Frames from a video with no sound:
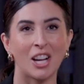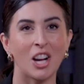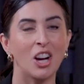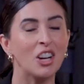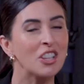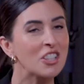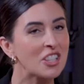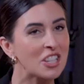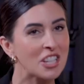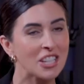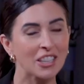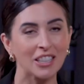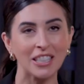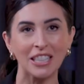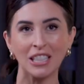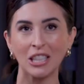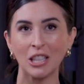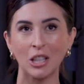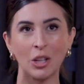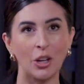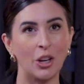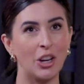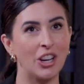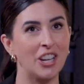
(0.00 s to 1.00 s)
constantly
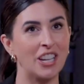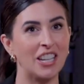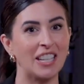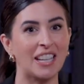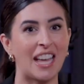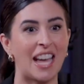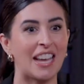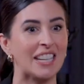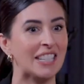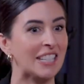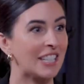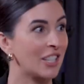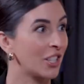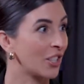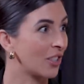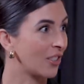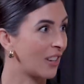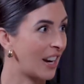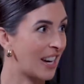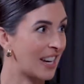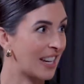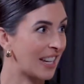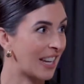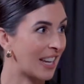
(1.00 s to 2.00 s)
learning and
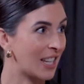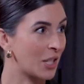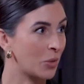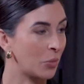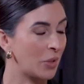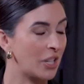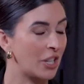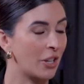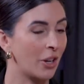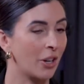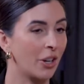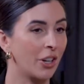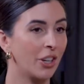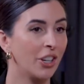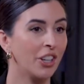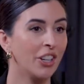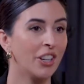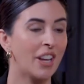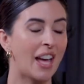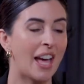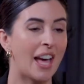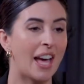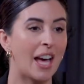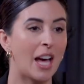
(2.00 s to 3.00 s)
iterating as we go.
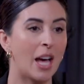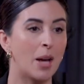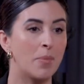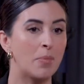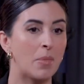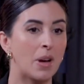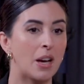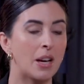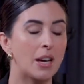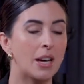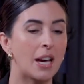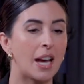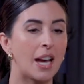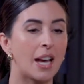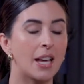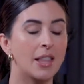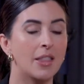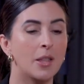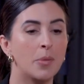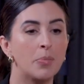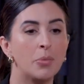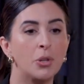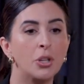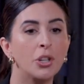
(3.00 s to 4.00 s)

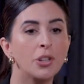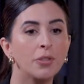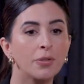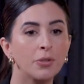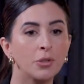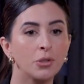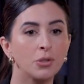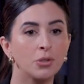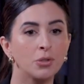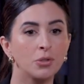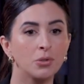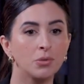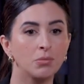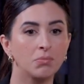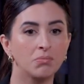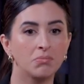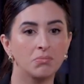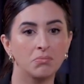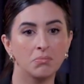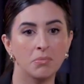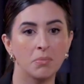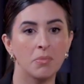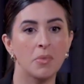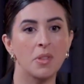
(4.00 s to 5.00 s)
The beautiful
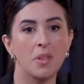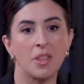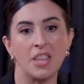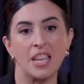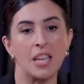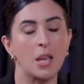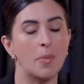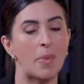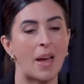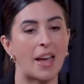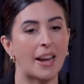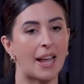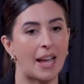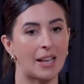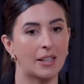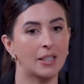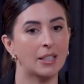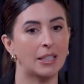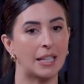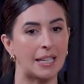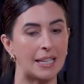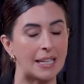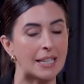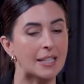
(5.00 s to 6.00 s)
thing about
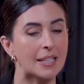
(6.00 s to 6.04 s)
Asklate